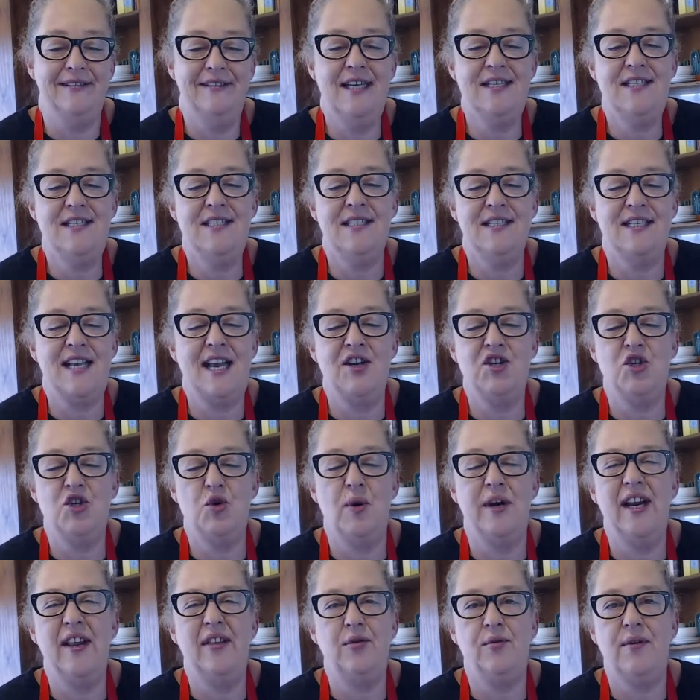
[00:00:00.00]
Let's just say
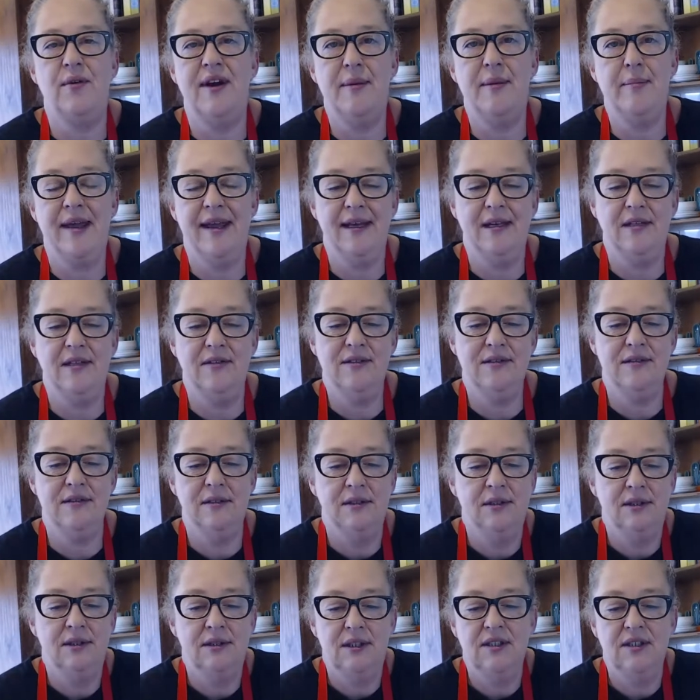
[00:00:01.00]
23 pounds,
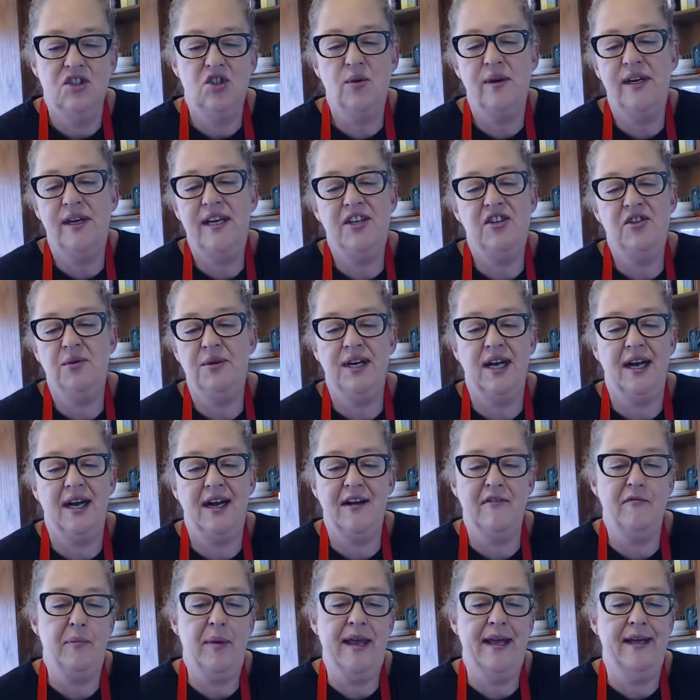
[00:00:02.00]
22 and a
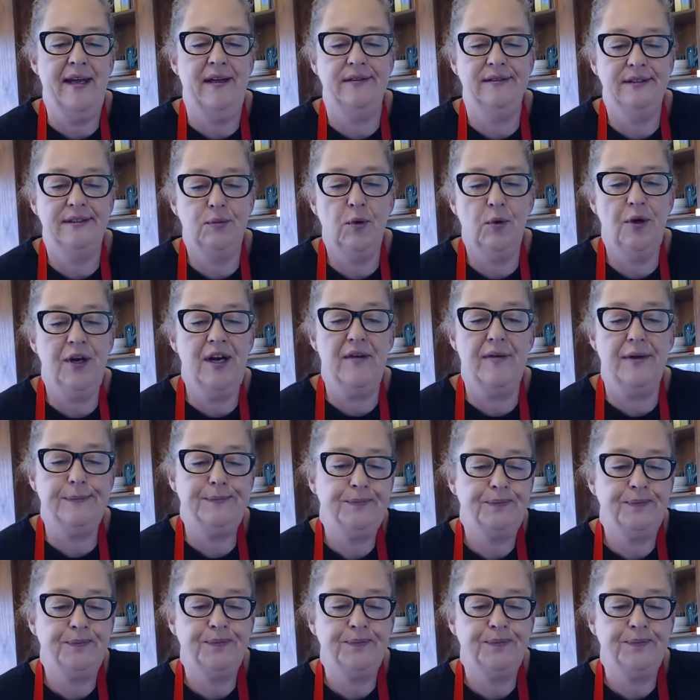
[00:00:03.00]
half pounds, whatever.